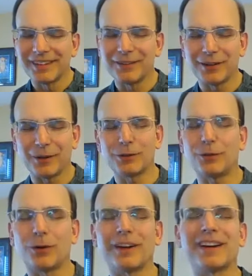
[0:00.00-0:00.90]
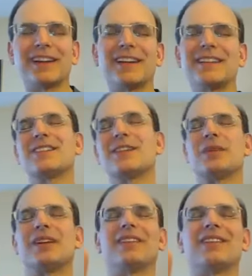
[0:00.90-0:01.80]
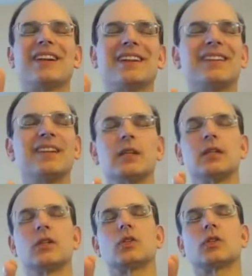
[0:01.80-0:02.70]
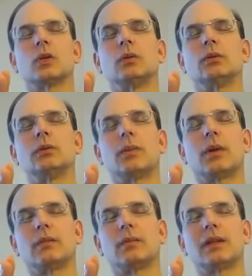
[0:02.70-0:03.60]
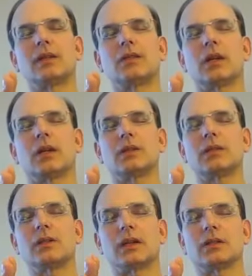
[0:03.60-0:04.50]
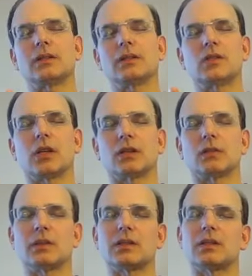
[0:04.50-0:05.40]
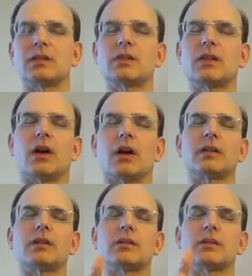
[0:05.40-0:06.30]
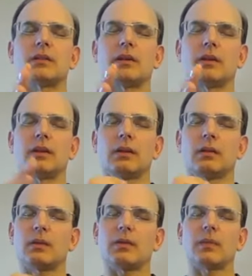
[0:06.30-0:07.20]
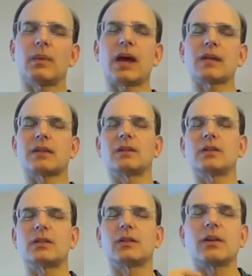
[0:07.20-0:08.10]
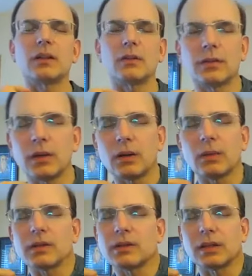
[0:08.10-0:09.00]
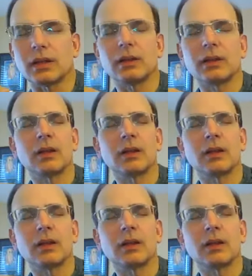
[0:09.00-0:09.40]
If I was for and against somebody, right? So the part of me that judges has its judgments and its thoughts. If I get past that, just look at the frequency.